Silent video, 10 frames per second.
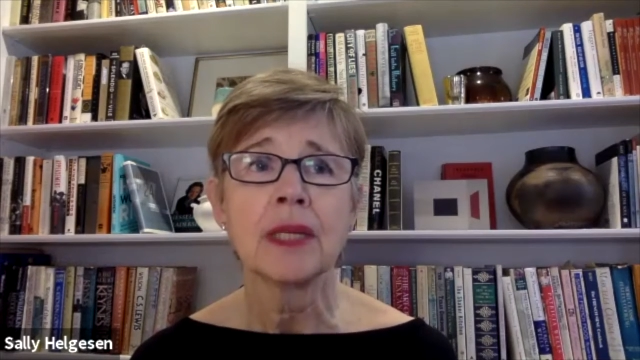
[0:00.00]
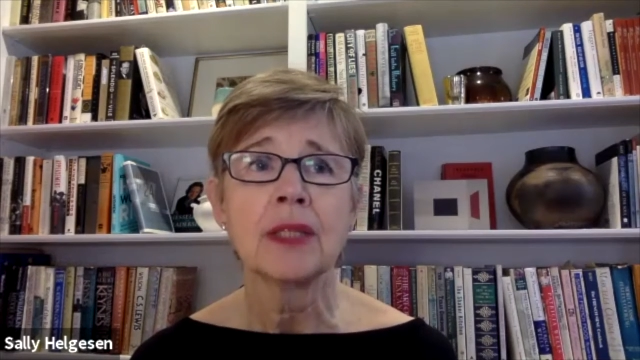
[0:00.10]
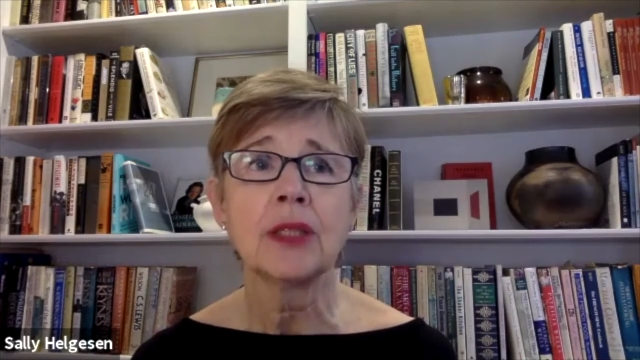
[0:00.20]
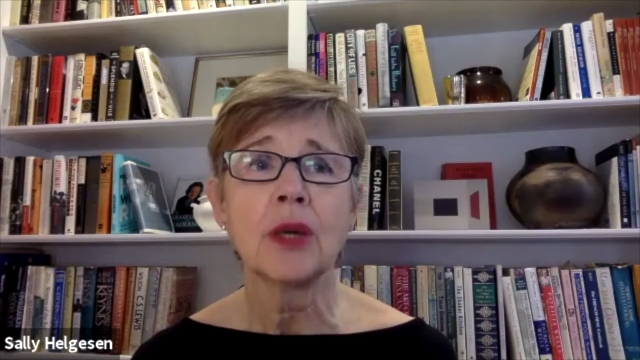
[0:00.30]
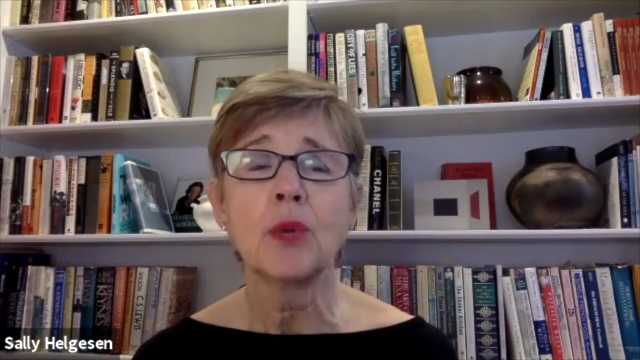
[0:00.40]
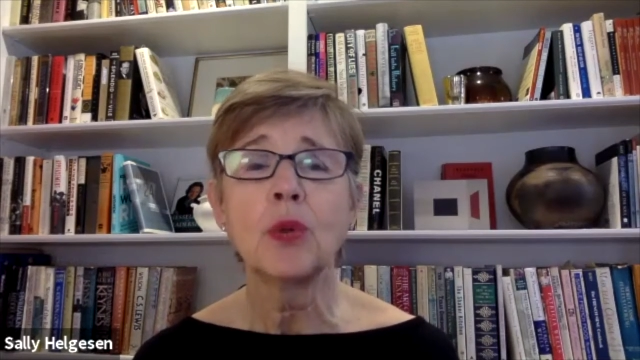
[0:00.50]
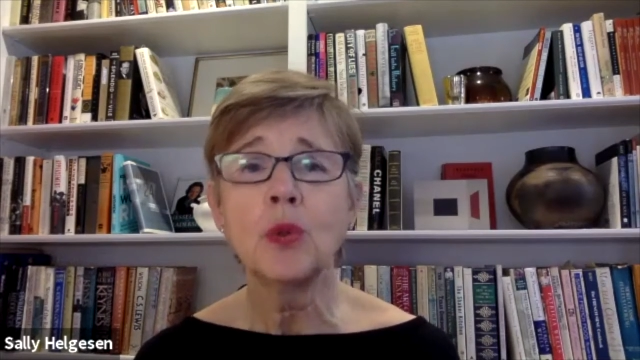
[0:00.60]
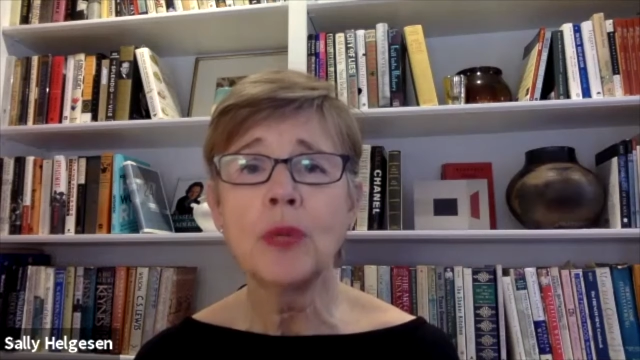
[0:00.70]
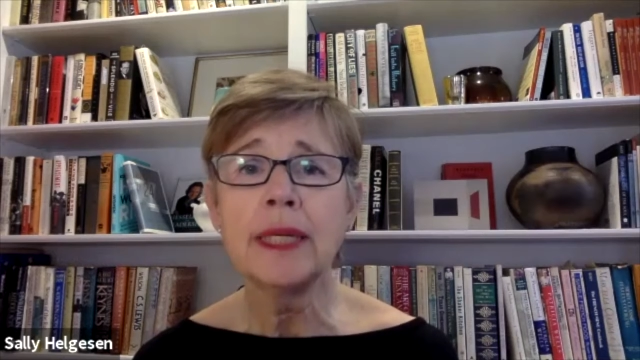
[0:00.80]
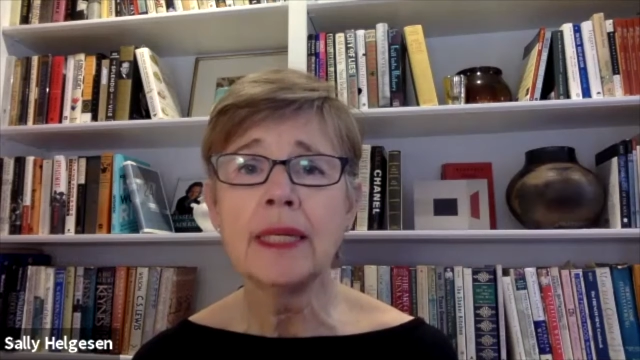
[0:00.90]
you know,
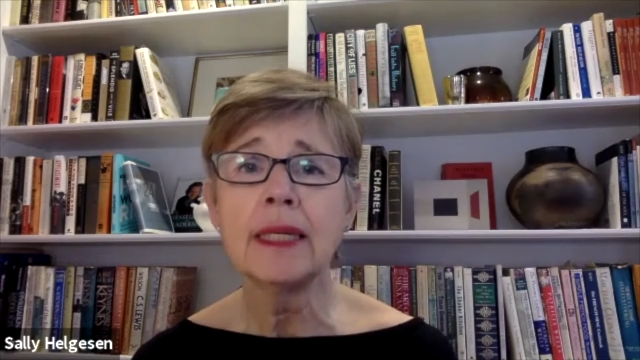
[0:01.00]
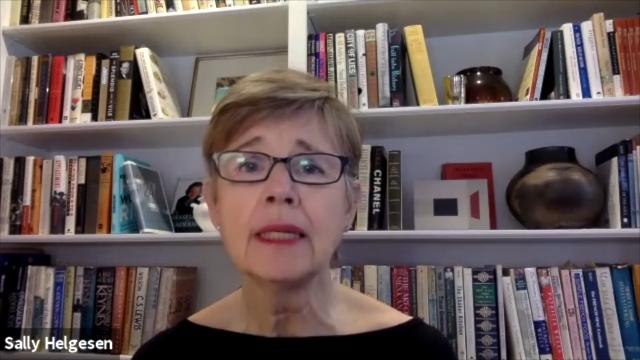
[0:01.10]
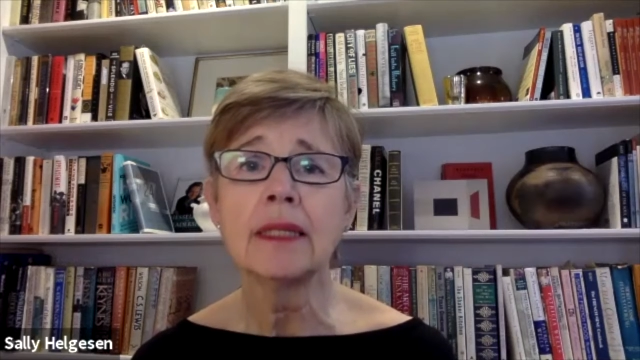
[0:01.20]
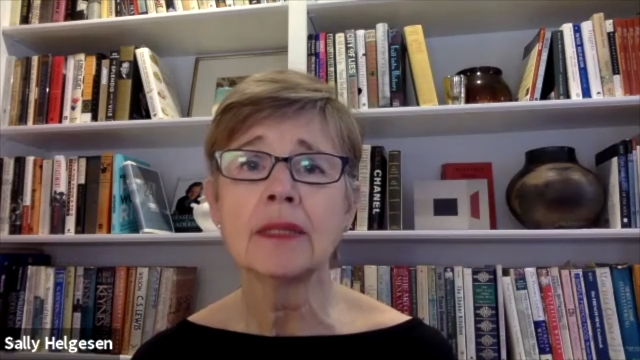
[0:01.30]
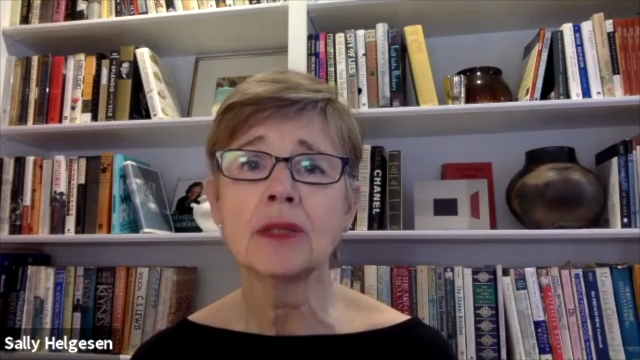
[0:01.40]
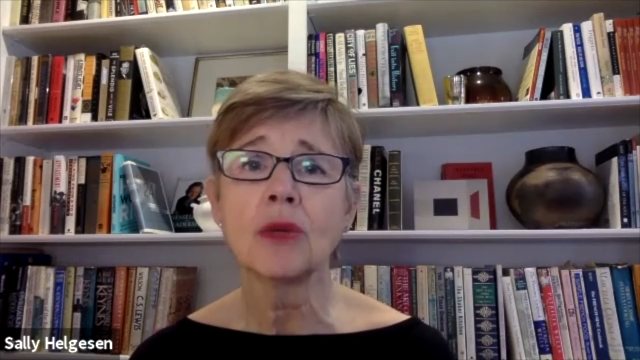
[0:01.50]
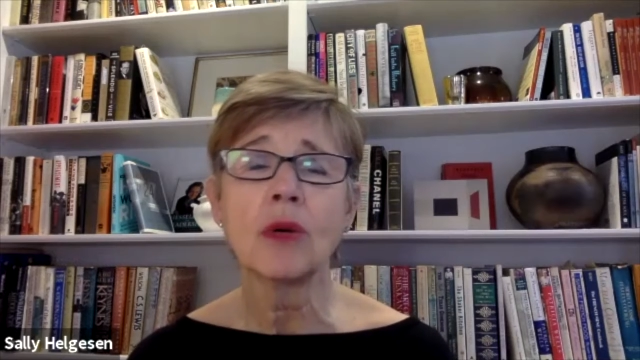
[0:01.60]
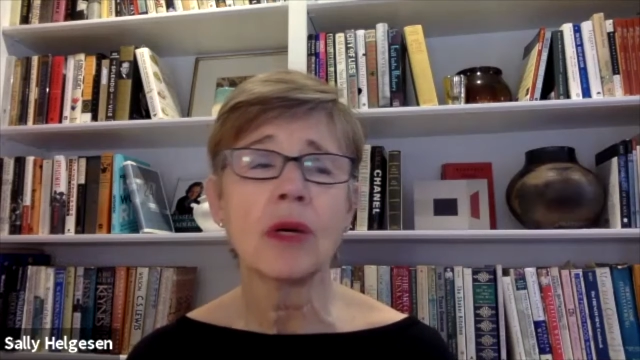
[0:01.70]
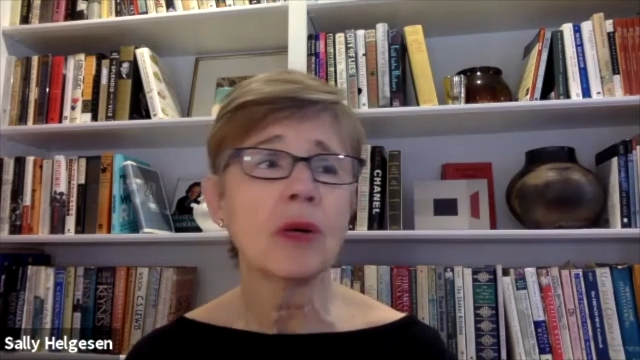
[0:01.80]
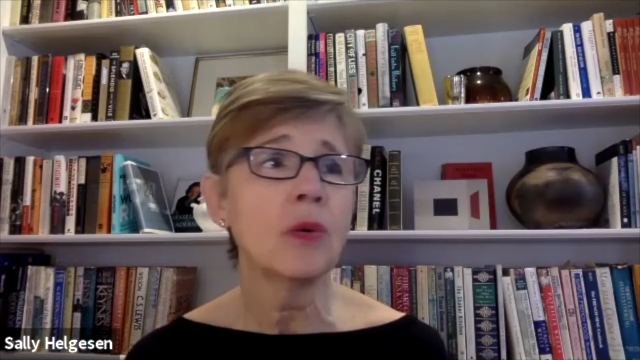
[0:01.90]
who he is
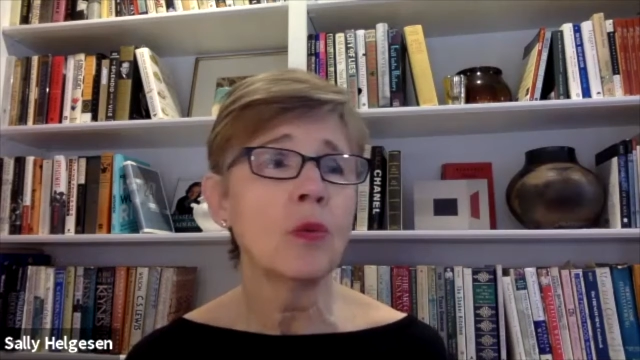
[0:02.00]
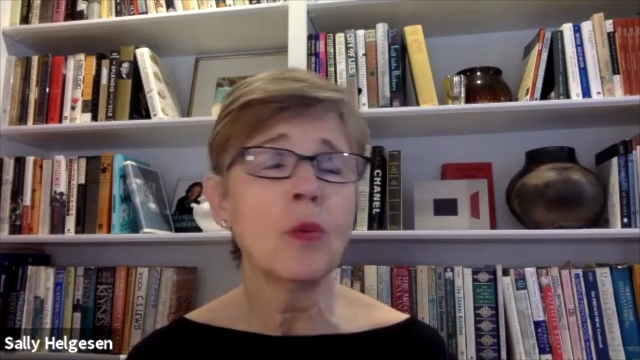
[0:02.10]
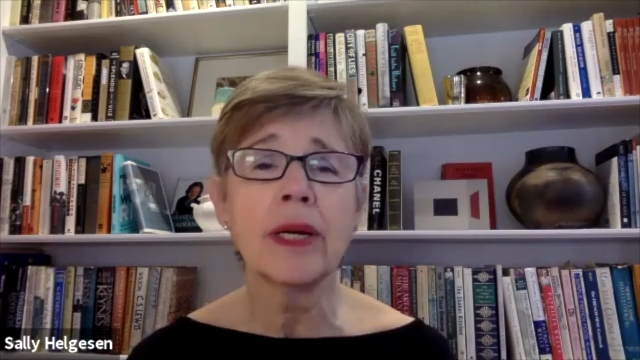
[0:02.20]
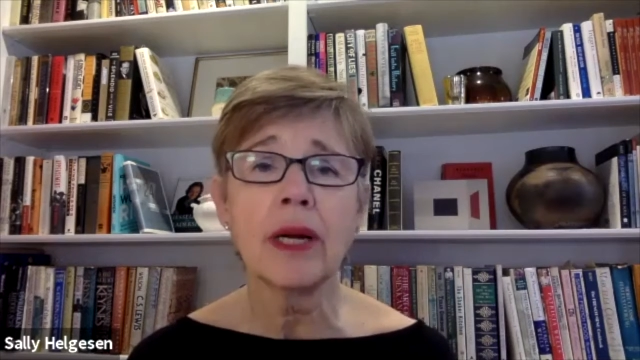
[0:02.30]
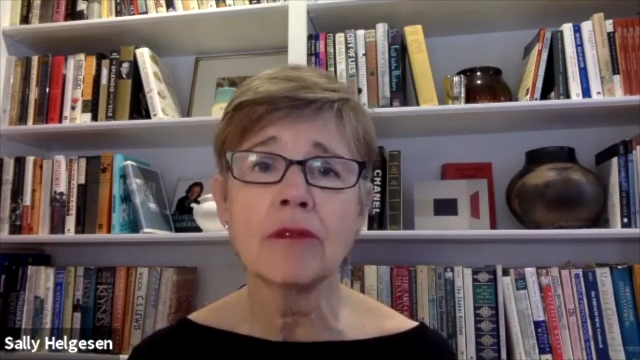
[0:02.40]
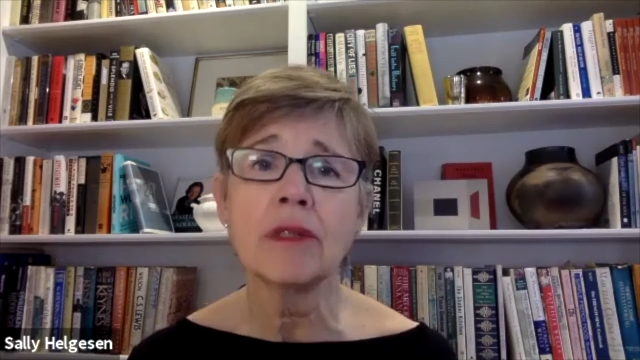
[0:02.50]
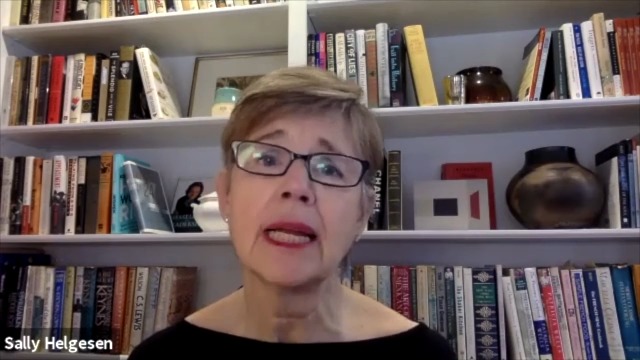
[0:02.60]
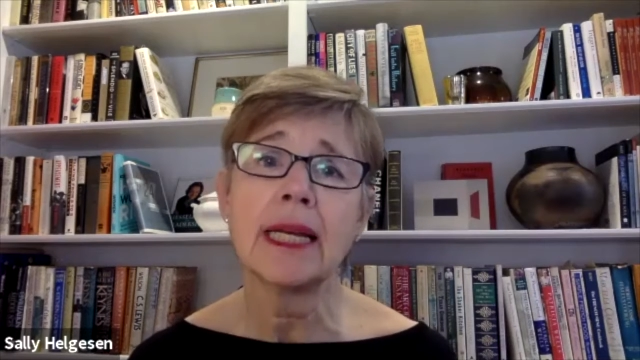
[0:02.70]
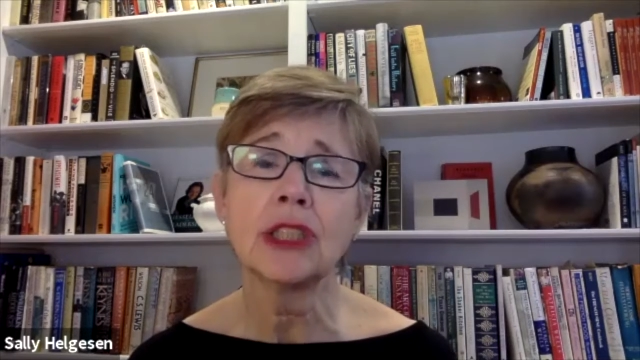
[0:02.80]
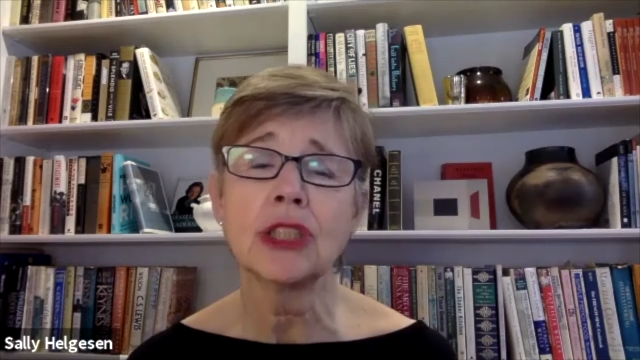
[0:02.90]
or what our
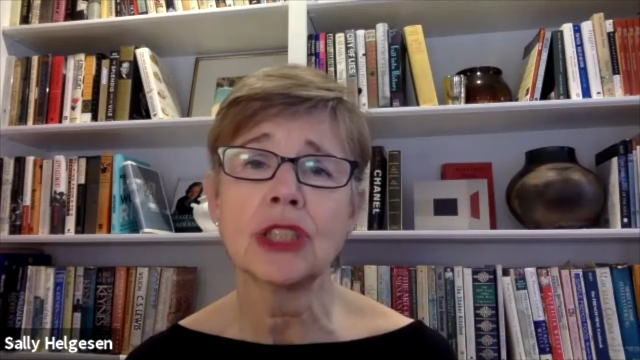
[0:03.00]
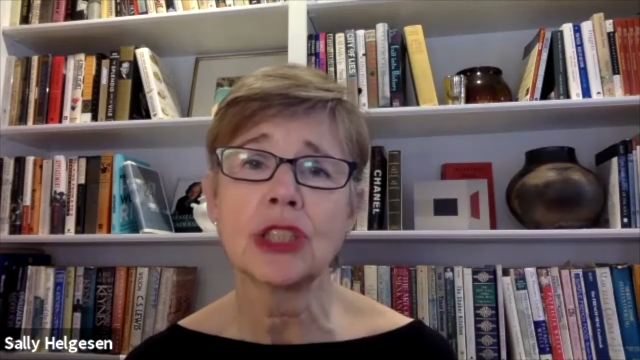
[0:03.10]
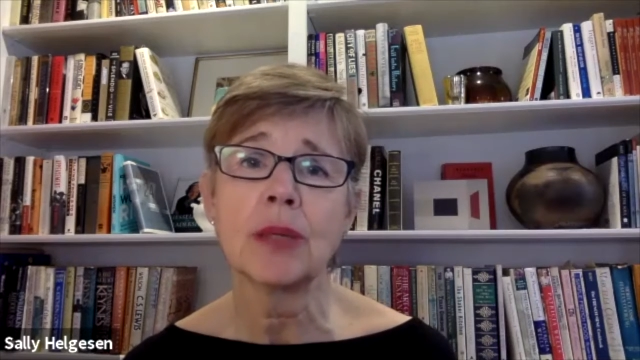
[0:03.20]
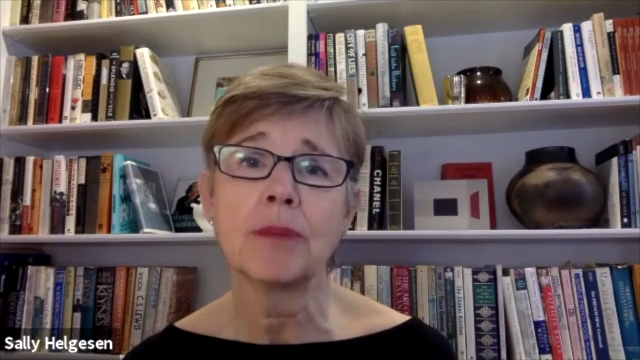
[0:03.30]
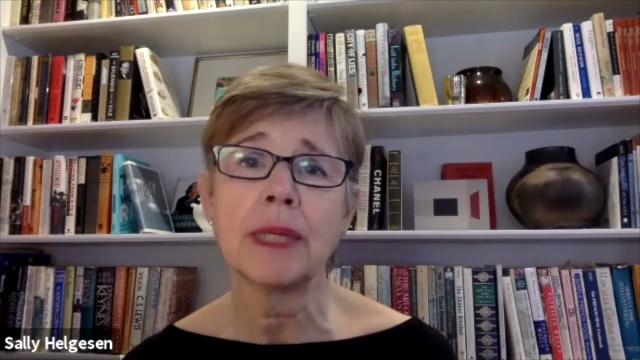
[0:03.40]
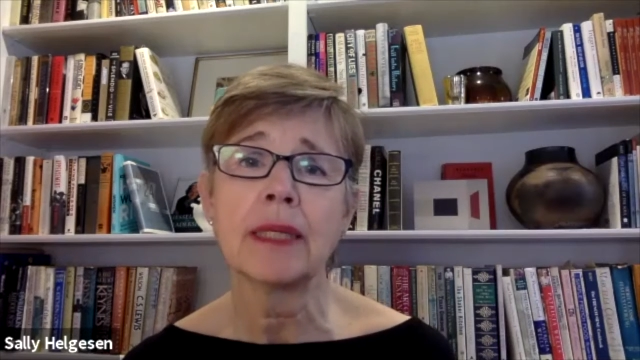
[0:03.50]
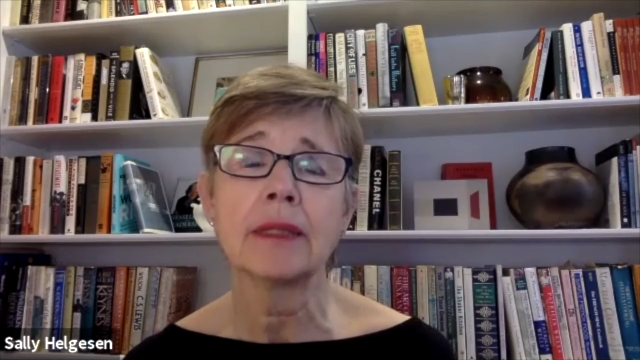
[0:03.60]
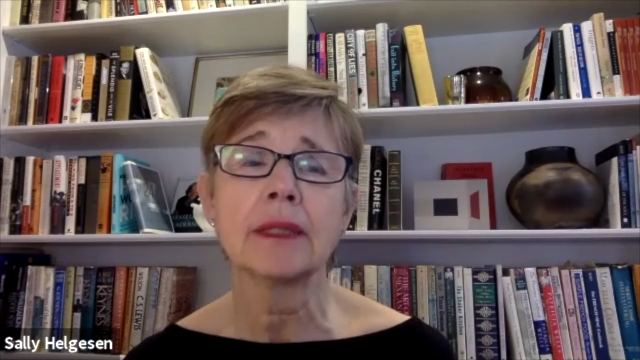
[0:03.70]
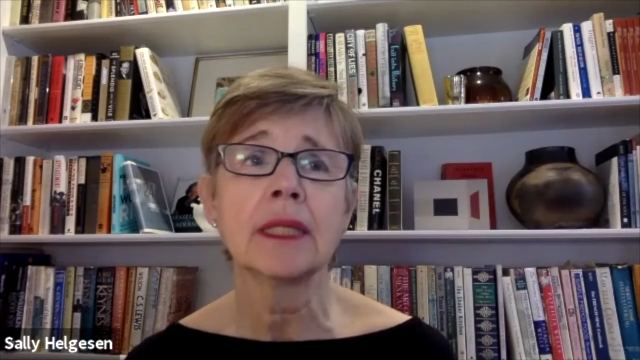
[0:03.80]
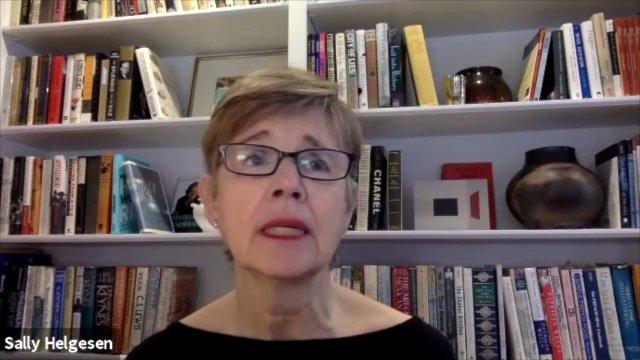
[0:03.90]
relationship
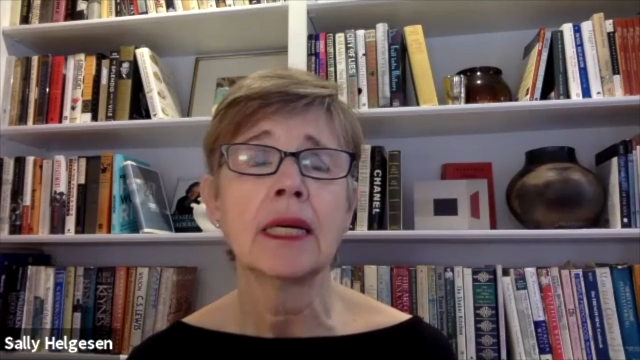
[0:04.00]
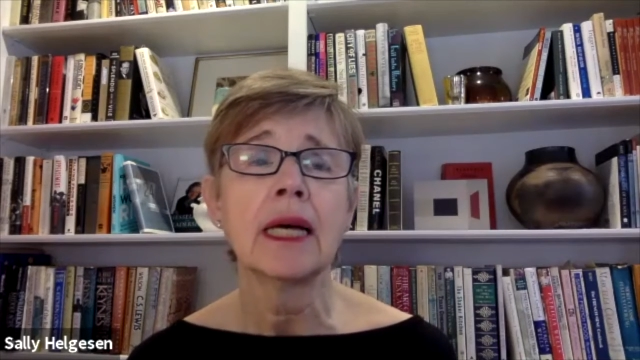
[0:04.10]
is.